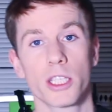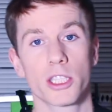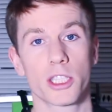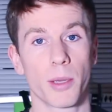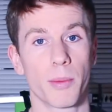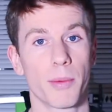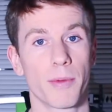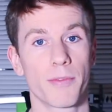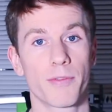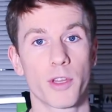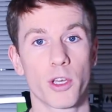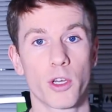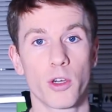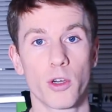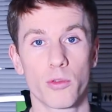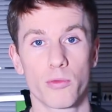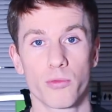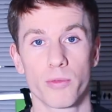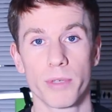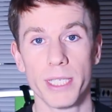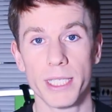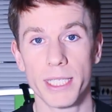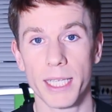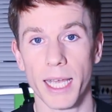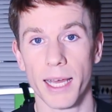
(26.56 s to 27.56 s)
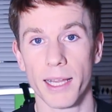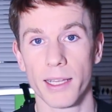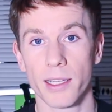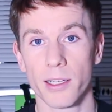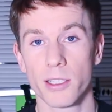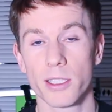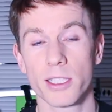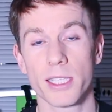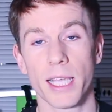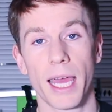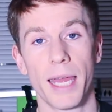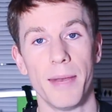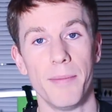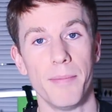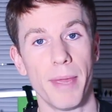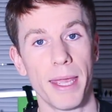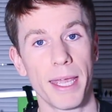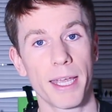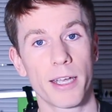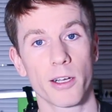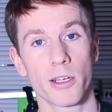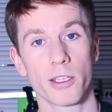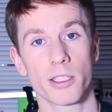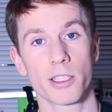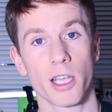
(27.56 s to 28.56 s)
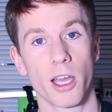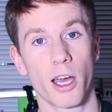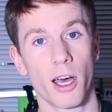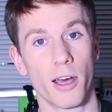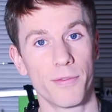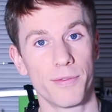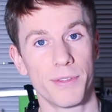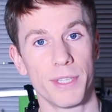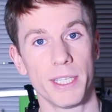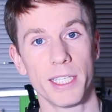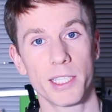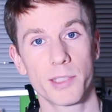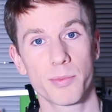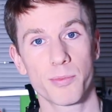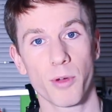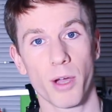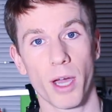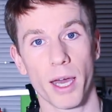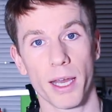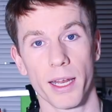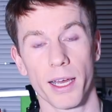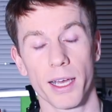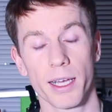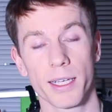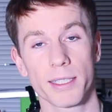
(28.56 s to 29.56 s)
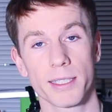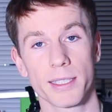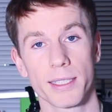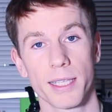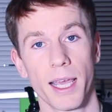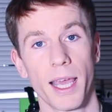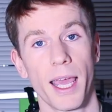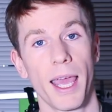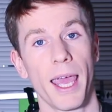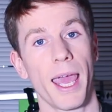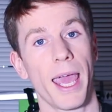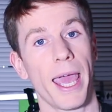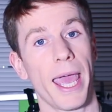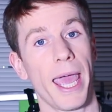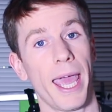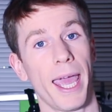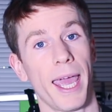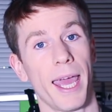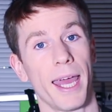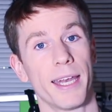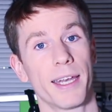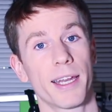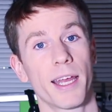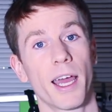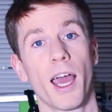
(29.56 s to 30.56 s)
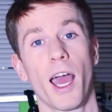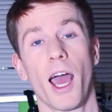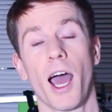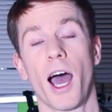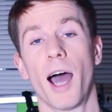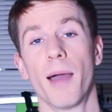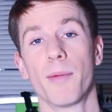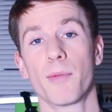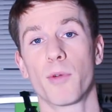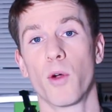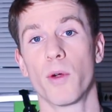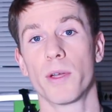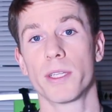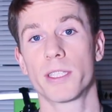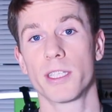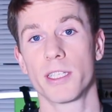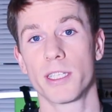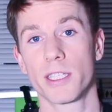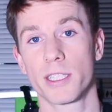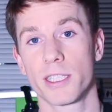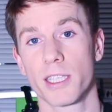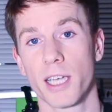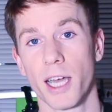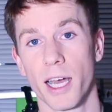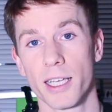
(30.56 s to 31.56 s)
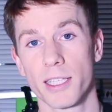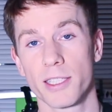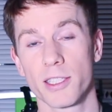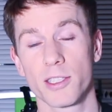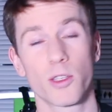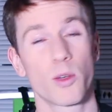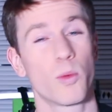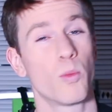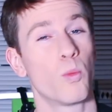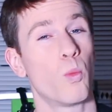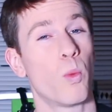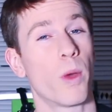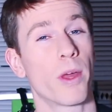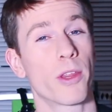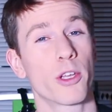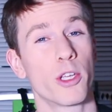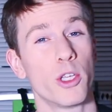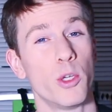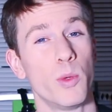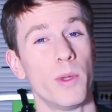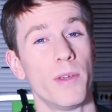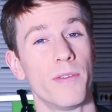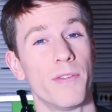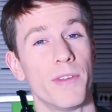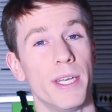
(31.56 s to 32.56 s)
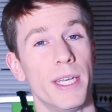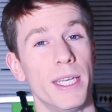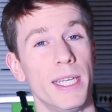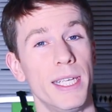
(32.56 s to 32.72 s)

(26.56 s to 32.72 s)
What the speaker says: some of the good retailers and makers of these products, and I'm going to discuss whether you even